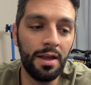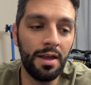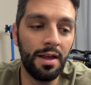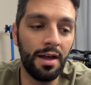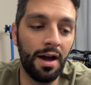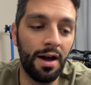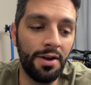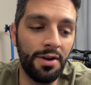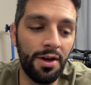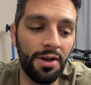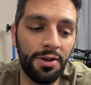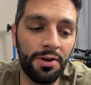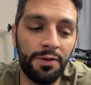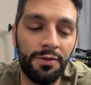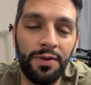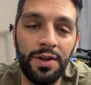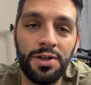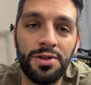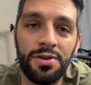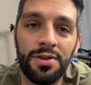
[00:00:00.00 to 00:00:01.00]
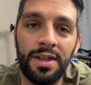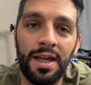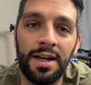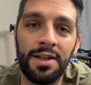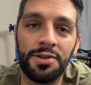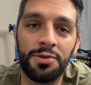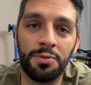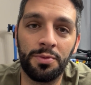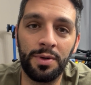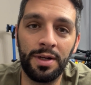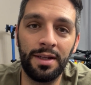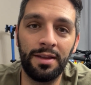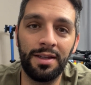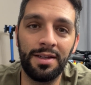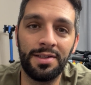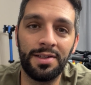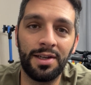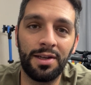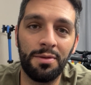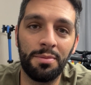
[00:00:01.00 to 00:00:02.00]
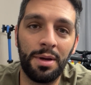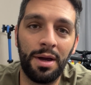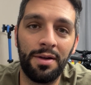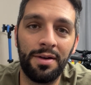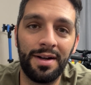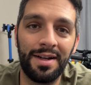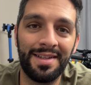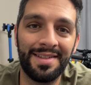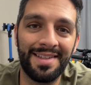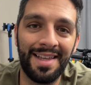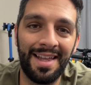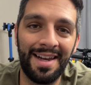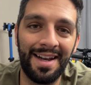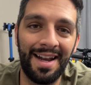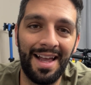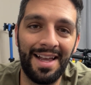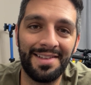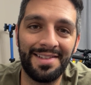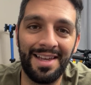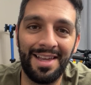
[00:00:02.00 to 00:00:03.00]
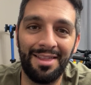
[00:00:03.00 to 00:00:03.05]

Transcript: Another feature that is really sick about it is that it has a